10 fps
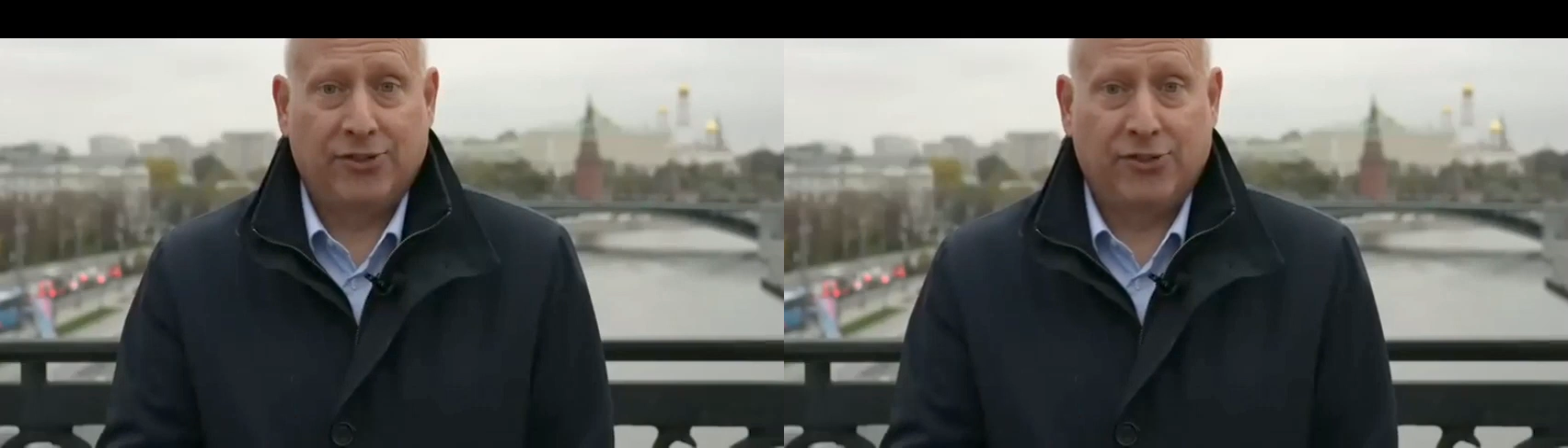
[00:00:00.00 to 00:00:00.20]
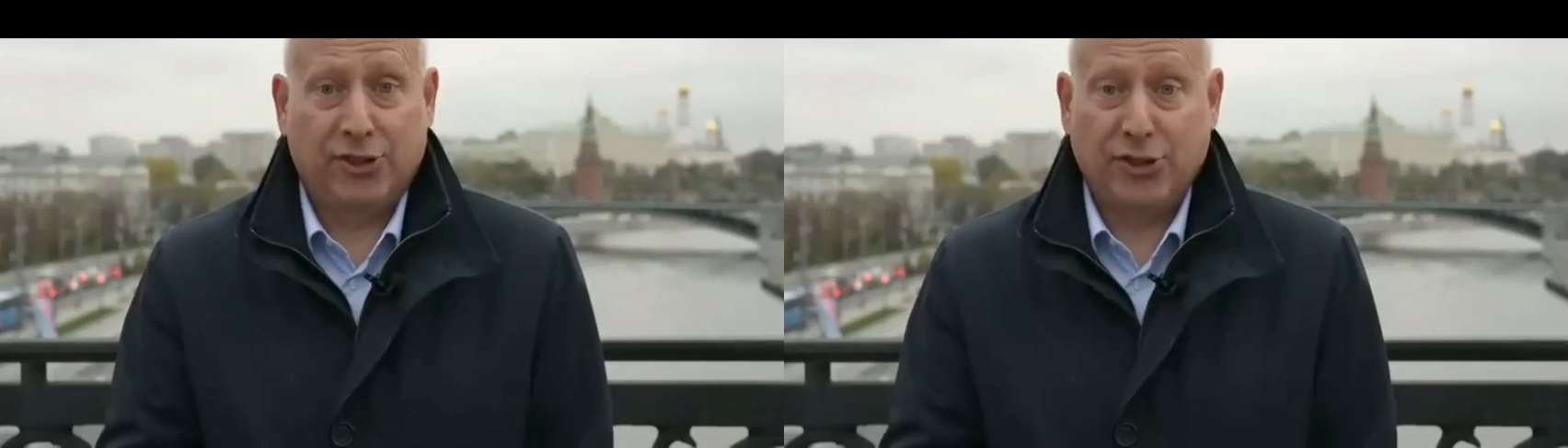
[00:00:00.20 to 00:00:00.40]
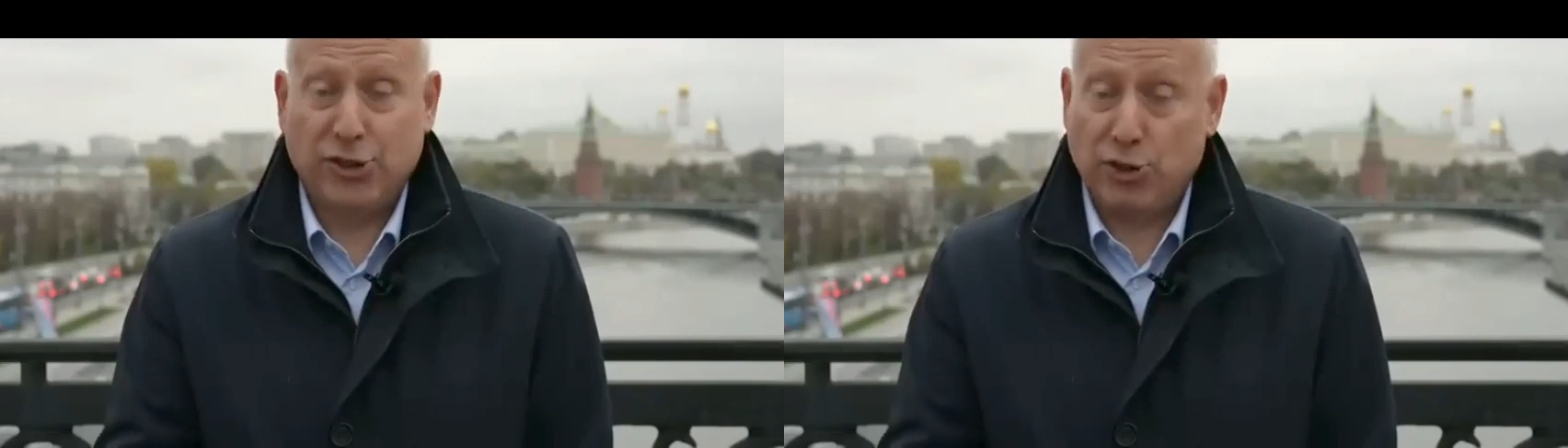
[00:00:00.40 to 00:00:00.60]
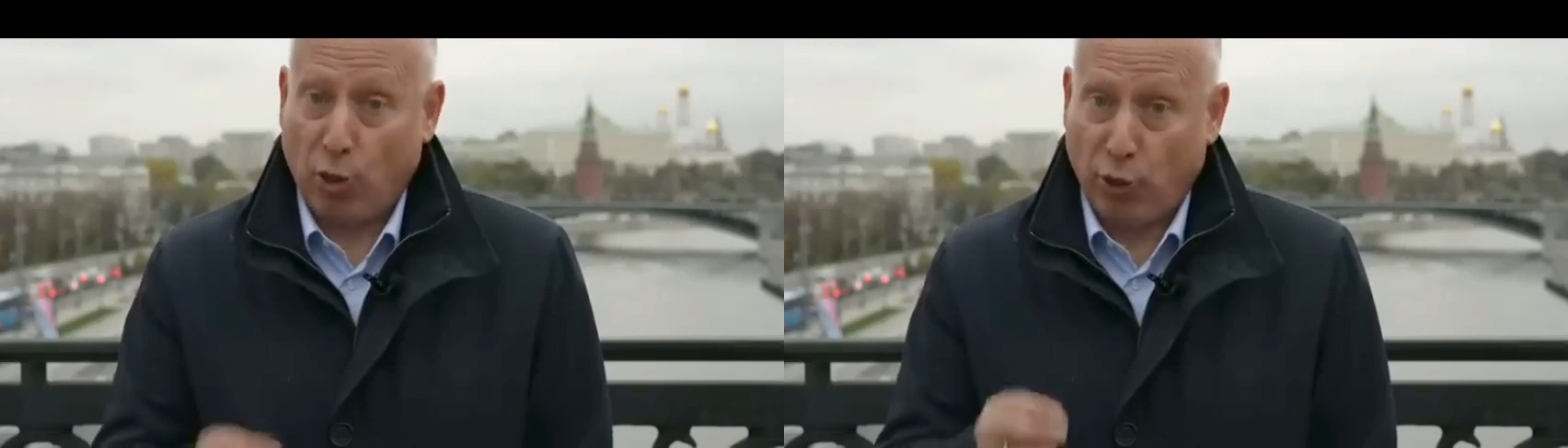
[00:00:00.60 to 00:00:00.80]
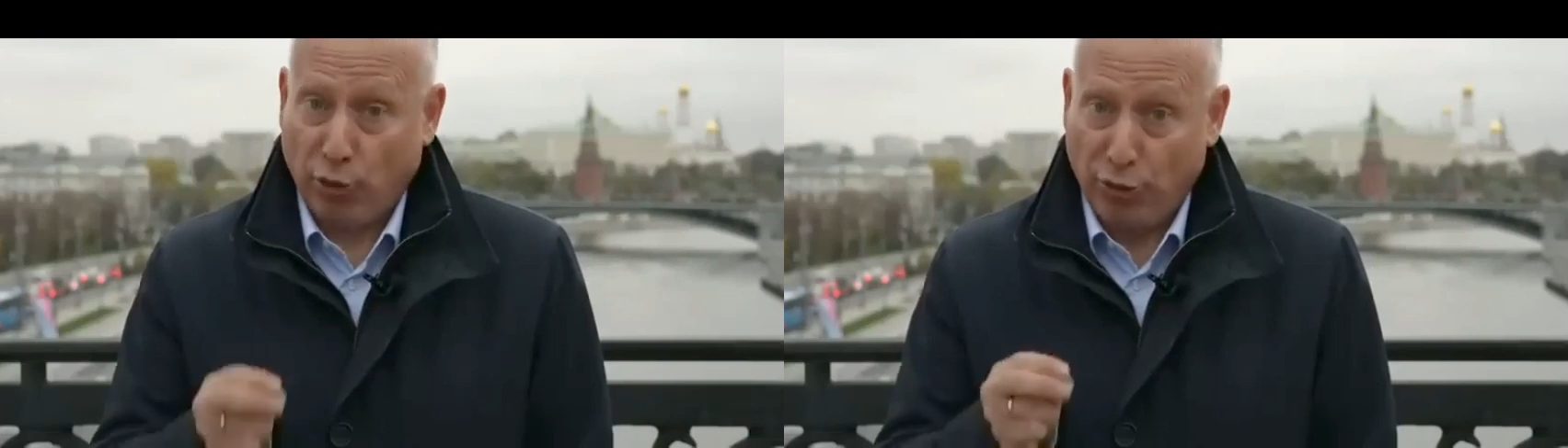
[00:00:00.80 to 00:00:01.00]
And will they
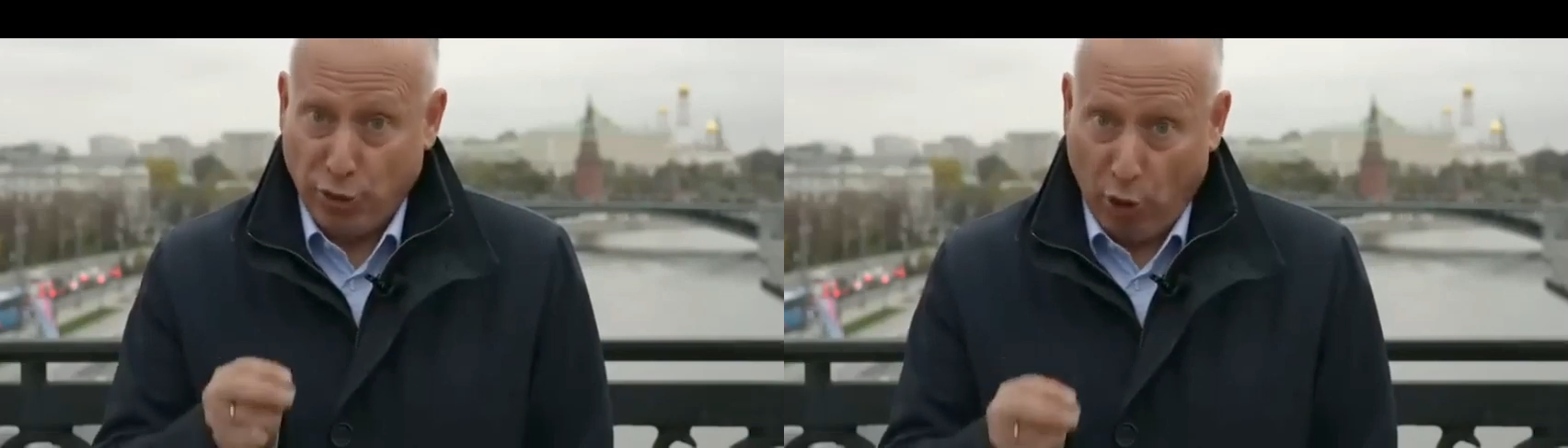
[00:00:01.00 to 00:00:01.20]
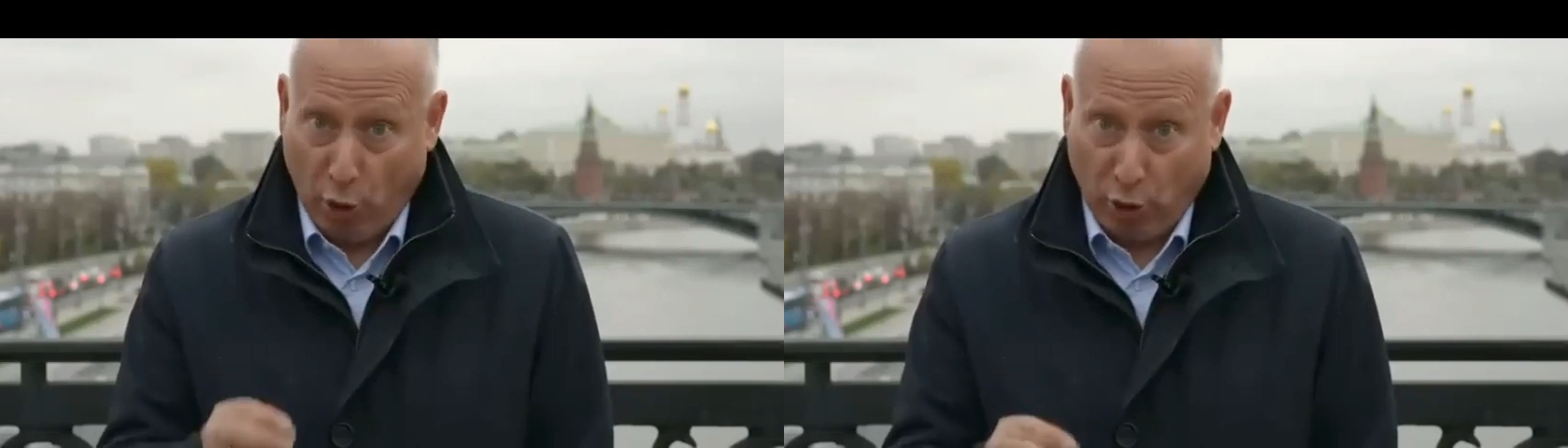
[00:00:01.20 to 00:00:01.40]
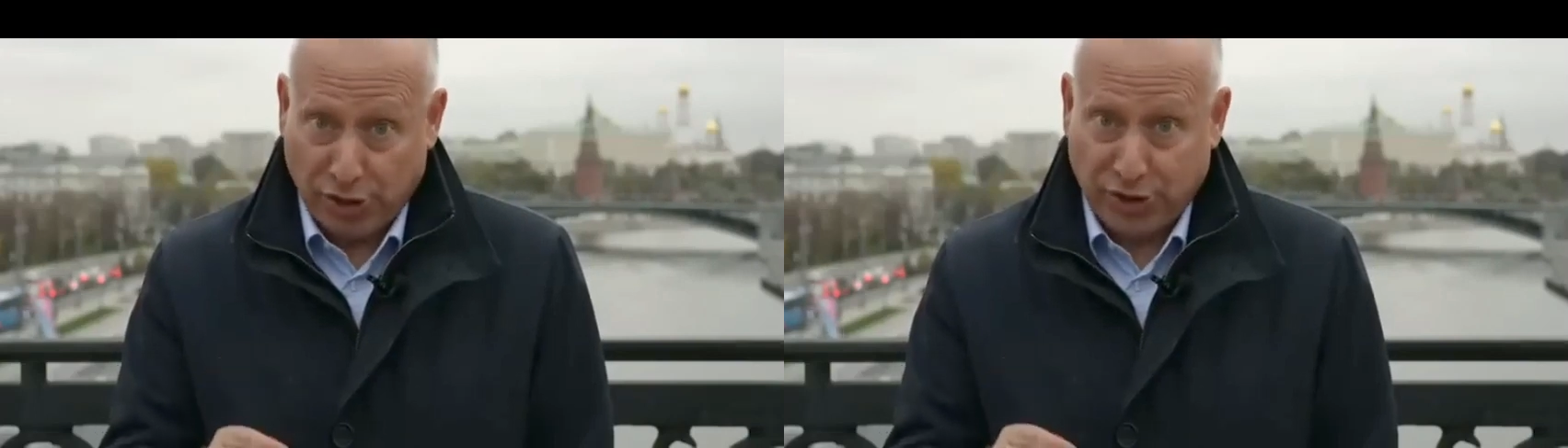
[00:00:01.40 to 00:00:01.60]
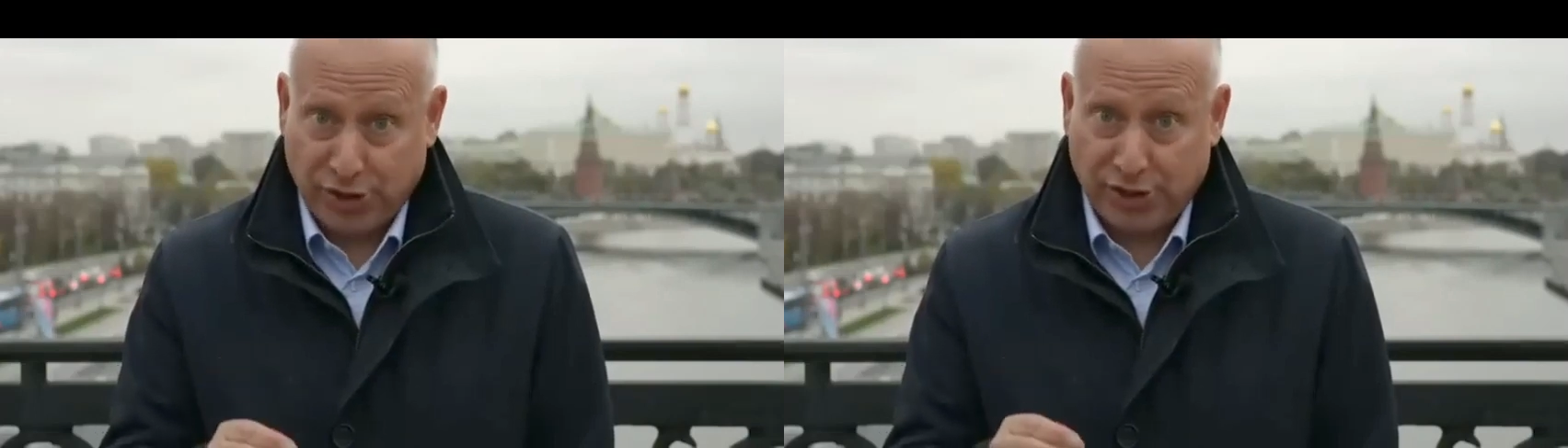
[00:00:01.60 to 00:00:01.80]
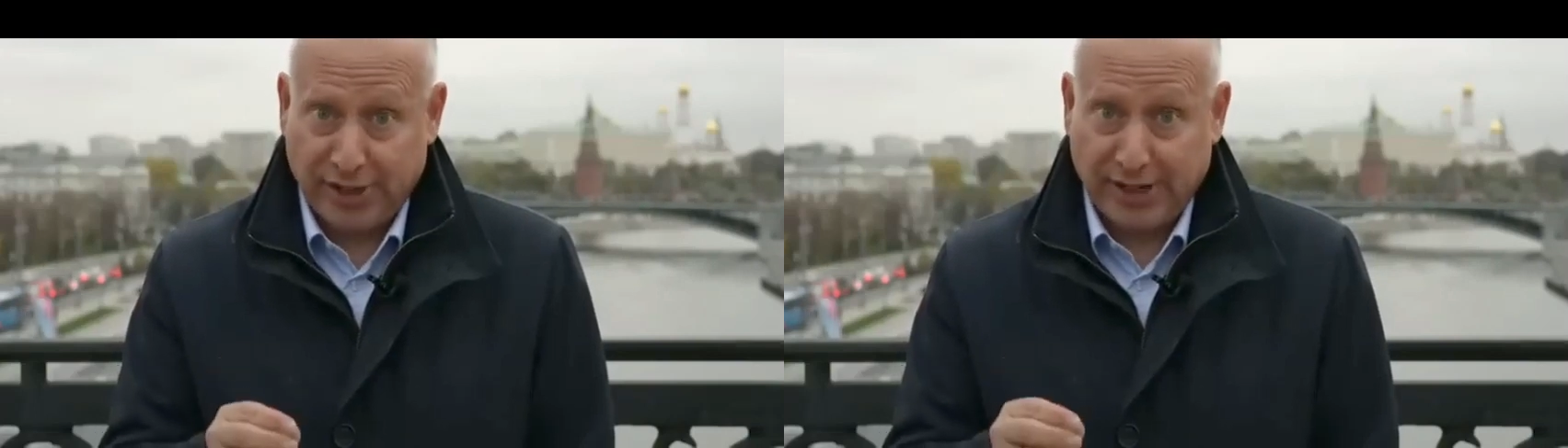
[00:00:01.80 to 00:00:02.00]
simply return to
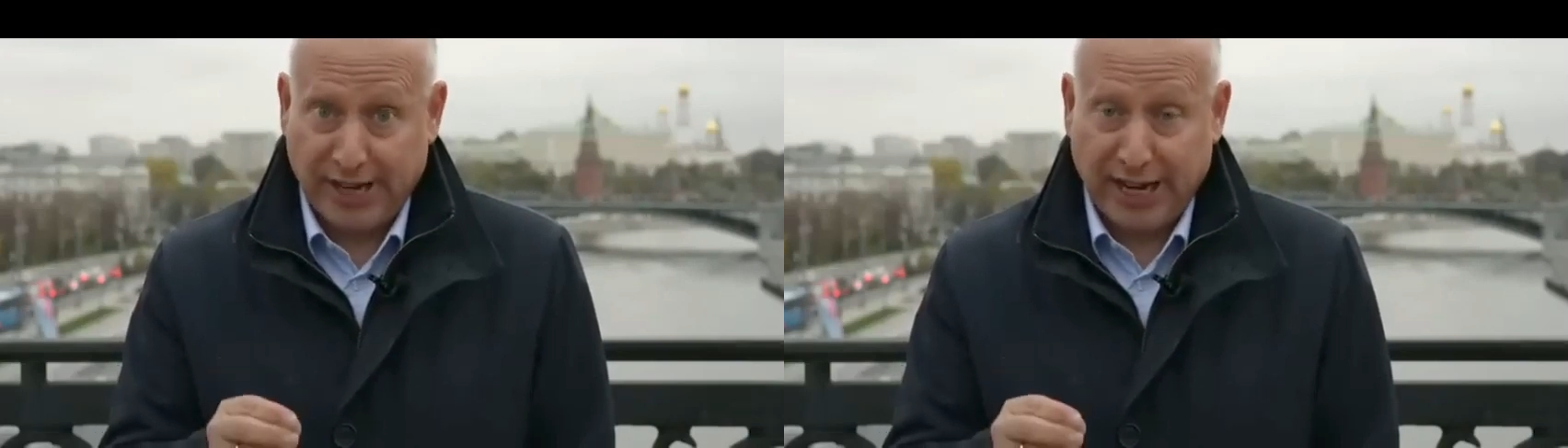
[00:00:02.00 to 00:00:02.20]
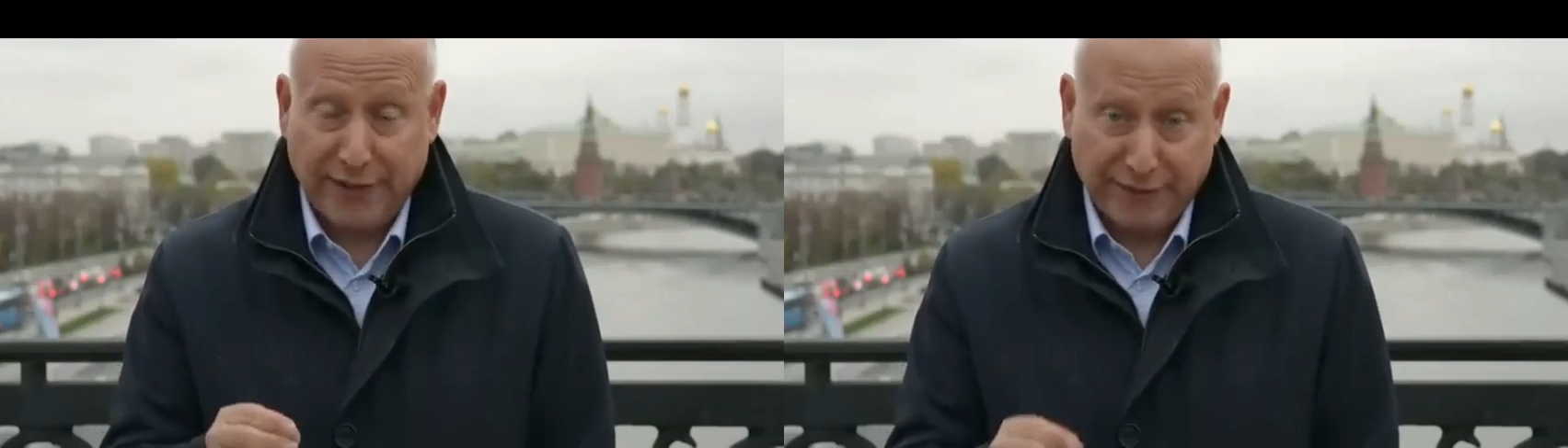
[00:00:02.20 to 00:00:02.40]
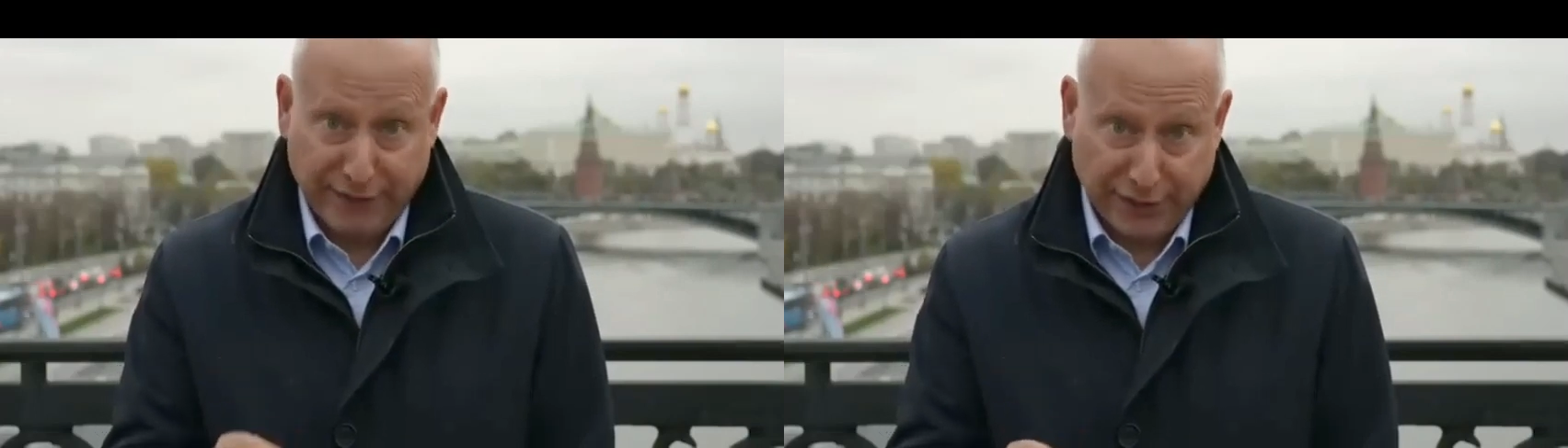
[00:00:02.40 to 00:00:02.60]
fighting in existing